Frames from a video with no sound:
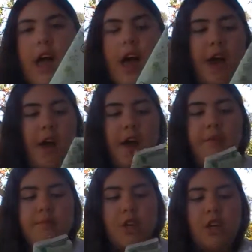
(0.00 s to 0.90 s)

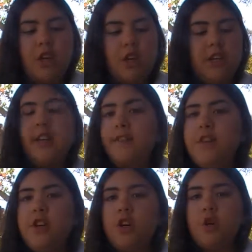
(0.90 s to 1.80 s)
Um, you never
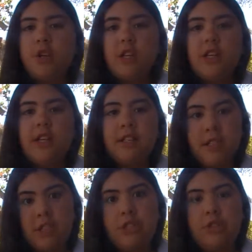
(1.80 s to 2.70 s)
know when you need
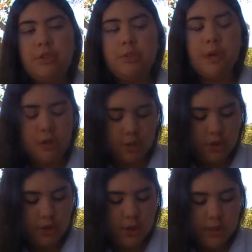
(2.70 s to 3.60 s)
tissues
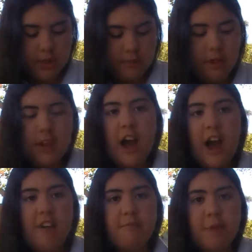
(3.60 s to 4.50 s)
because trust me,
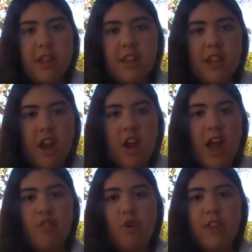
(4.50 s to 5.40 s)
I've been there,
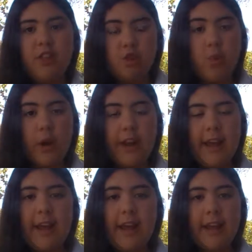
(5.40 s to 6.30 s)
I went through it
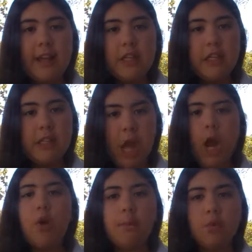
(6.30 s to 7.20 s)
and it's
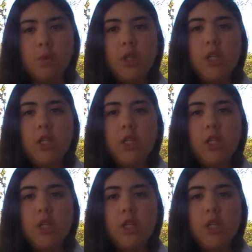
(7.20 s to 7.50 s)
terrible.